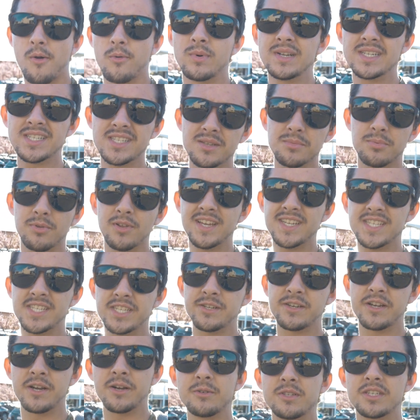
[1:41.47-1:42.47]
What's the place
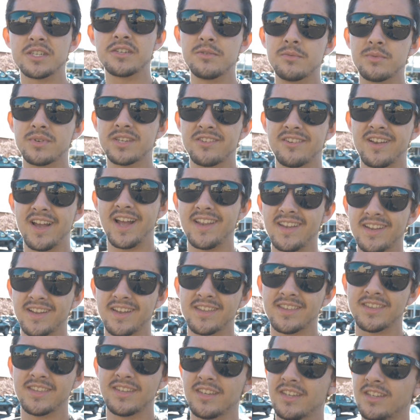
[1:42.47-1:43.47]
you go to when you got
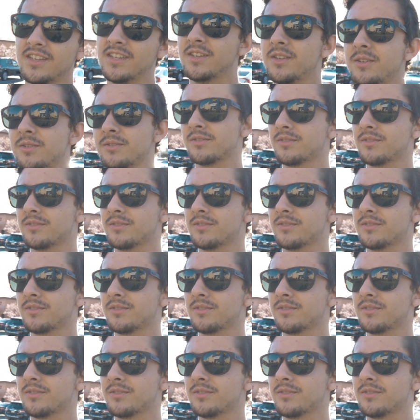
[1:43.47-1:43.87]
nothing to do?